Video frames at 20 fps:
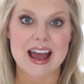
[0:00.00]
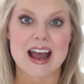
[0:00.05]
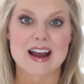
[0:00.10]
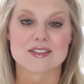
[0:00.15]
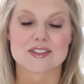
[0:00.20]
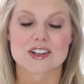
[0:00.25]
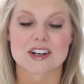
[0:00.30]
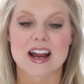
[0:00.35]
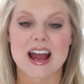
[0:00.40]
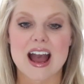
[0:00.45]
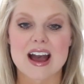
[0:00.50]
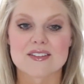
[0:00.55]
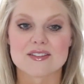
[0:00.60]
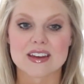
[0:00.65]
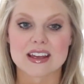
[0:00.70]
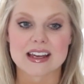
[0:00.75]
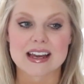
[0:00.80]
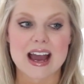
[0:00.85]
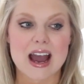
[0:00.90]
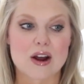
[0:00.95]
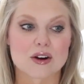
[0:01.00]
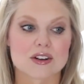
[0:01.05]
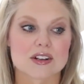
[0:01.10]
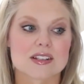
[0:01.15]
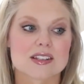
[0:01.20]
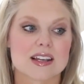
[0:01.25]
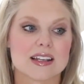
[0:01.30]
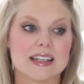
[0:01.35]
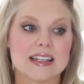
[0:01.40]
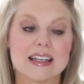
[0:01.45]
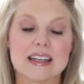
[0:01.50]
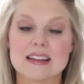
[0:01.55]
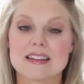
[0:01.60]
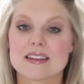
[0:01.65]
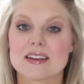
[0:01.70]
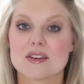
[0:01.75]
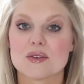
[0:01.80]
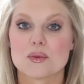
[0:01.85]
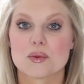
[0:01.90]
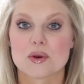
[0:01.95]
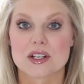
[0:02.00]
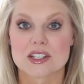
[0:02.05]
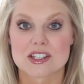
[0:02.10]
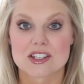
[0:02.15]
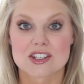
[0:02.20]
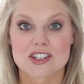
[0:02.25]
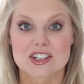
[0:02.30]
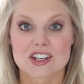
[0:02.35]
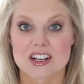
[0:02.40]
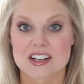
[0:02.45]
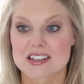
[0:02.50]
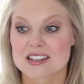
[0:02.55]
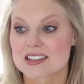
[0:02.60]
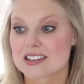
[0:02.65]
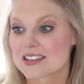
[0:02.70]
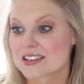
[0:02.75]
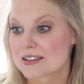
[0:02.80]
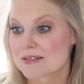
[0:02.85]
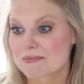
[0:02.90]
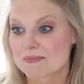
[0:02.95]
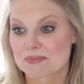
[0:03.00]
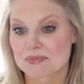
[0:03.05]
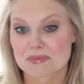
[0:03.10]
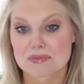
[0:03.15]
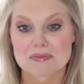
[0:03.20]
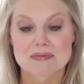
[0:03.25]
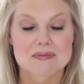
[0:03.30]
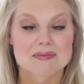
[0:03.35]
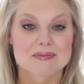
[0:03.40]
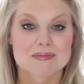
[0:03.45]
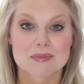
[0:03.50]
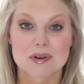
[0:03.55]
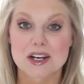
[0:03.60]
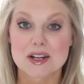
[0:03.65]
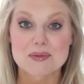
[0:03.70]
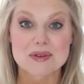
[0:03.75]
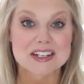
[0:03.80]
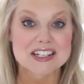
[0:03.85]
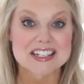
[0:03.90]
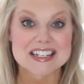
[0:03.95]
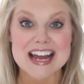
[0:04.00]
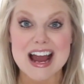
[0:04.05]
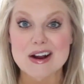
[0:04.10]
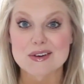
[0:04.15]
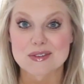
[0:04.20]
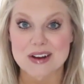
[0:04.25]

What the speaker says: after having our son Ethan was just pretty much not